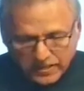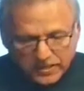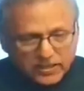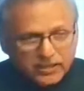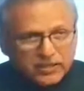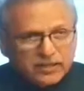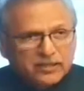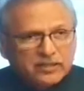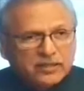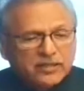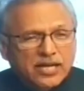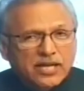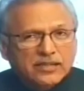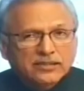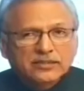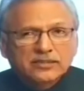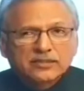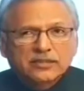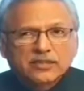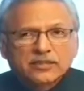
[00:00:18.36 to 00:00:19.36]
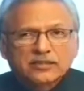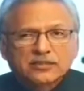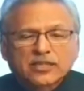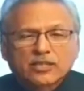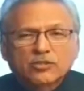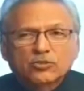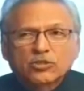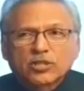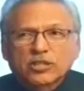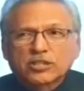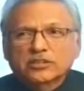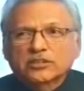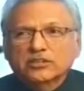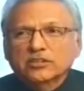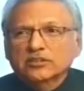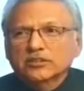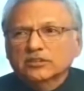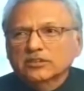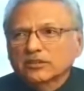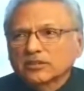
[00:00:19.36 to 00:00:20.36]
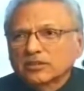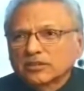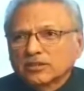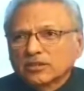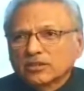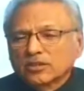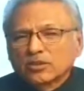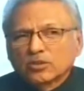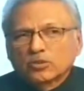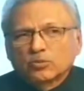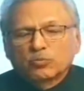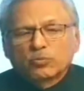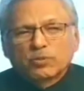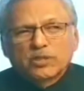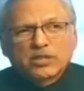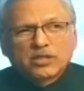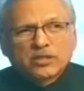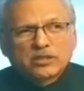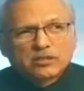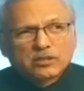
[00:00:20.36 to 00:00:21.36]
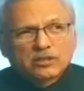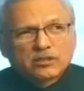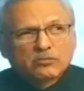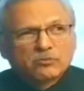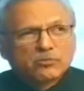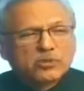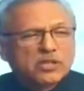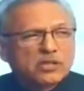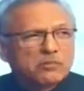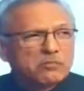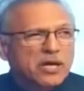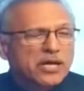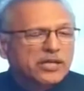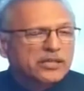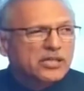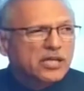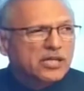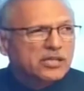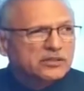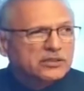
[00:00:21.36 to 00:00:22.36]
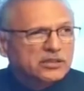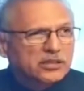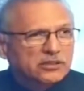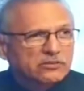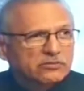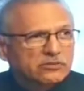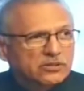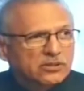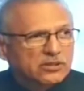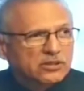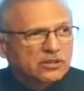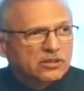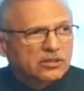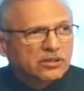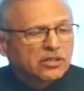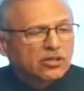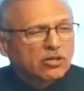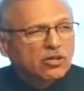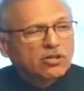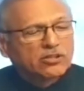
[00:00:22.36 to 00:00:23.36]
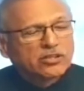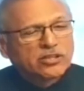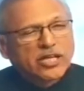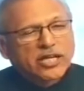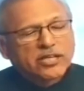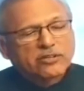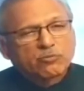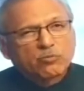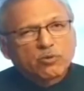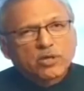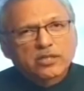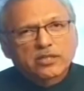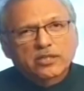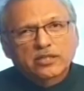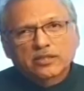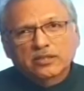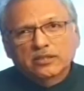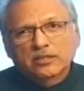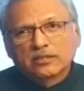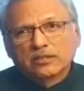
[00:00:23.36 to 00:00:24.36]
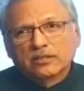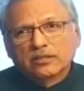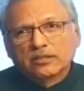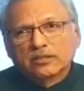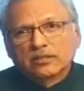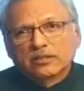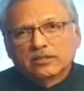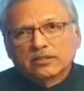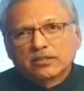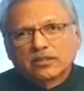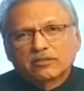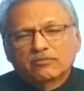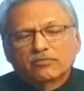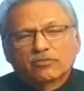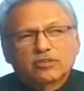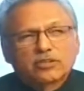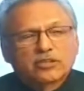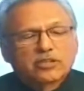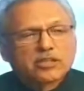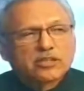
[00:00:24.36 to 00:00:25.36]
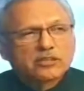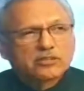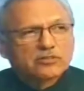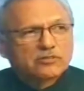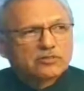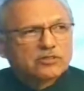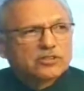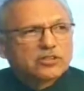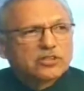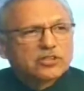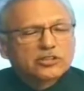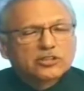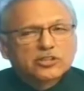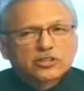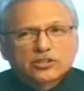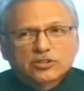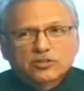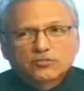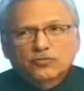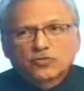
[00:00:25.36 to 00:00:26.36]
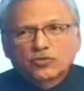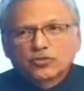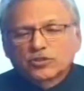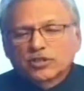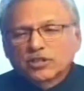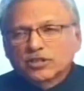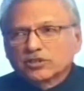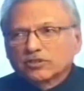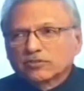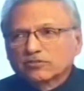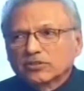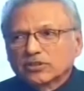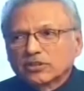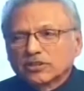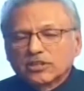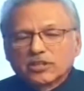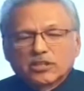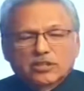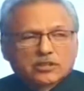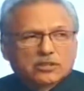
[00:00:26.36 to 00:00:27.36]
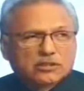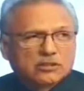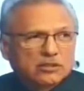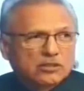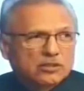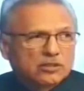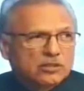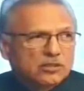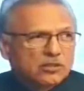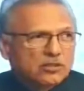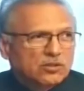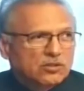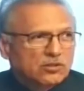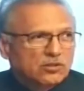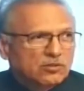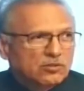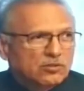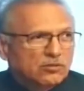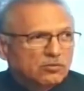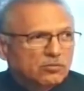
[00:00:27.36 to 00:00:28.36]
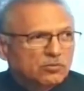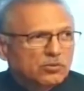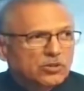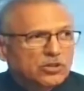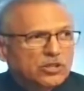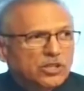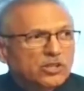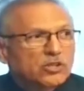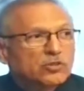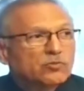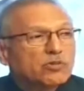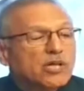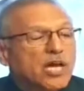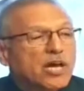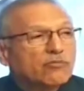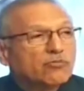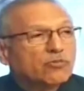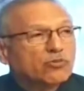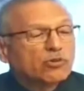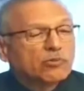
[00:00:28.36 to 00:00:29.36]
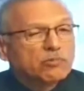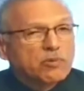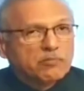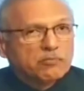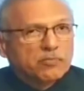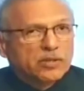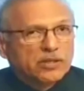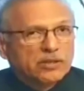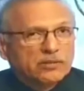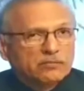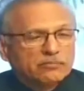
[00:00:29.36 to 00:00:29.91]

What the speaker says: International days are occasions where we remind ourselves on that one day that for the rest of the 364 days of the year, things we have to remember.